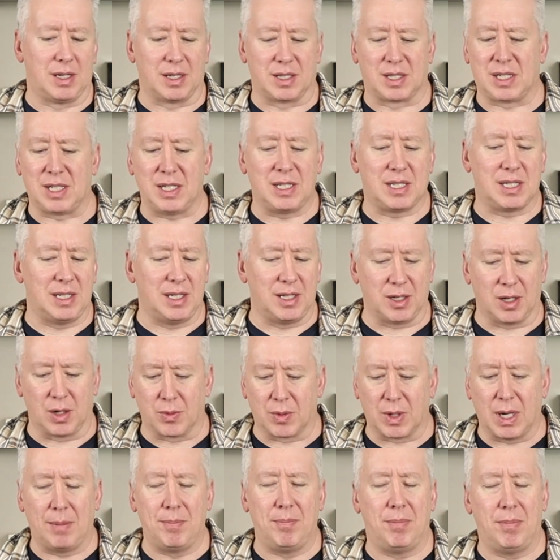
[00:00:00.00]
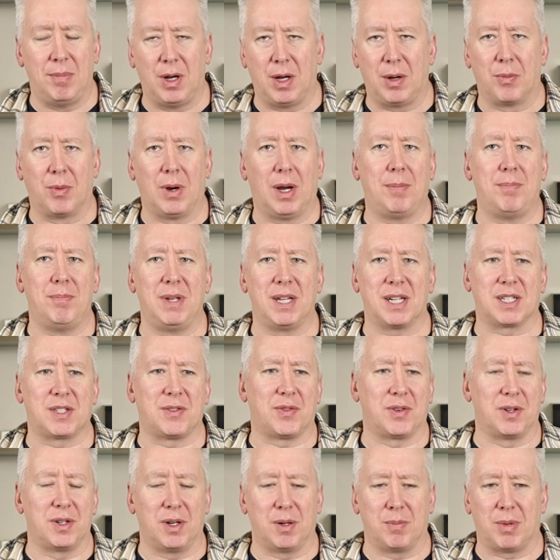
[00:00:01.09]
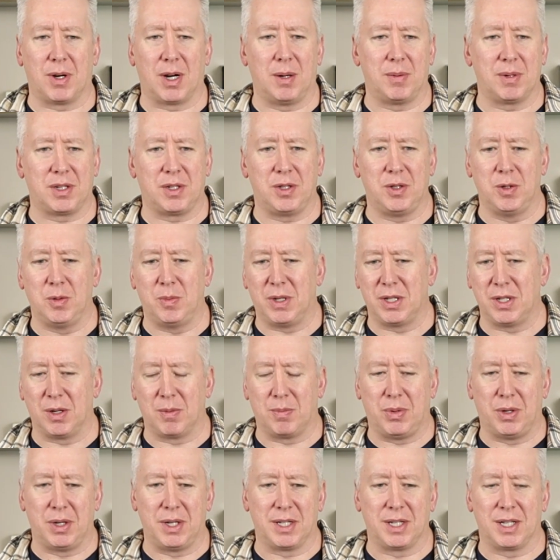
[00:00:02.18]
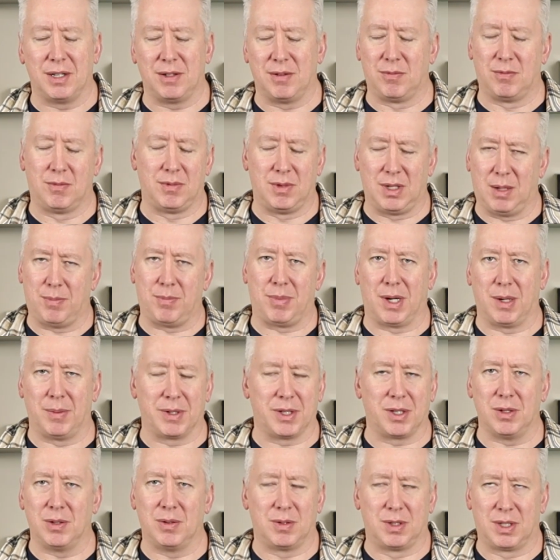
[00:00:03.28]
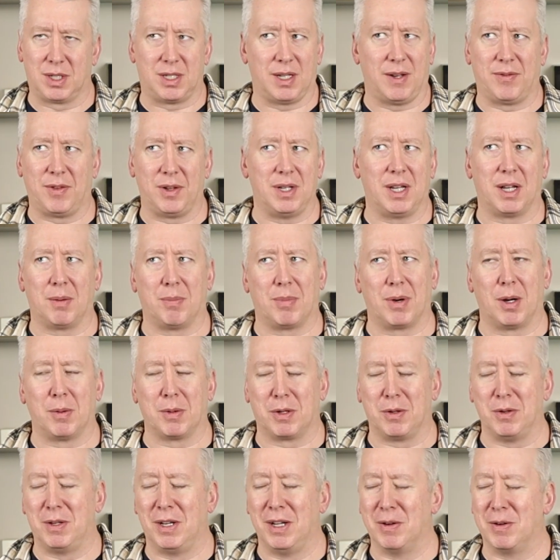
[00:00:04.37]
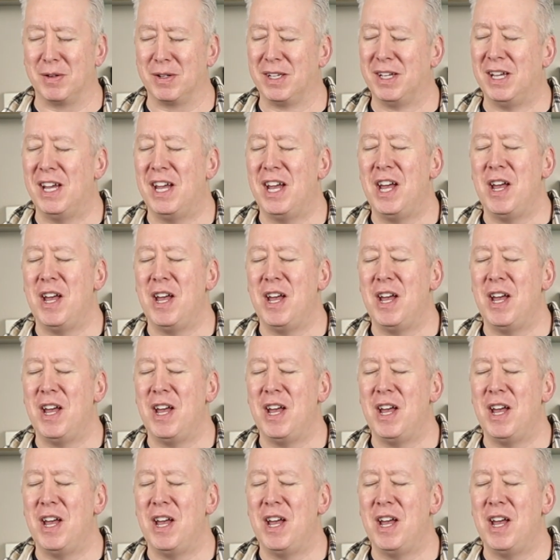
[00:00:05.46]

seasoning, a rub mix for your barbecue, but you're putting it, not barbecue, it's definitely not a barbecue note,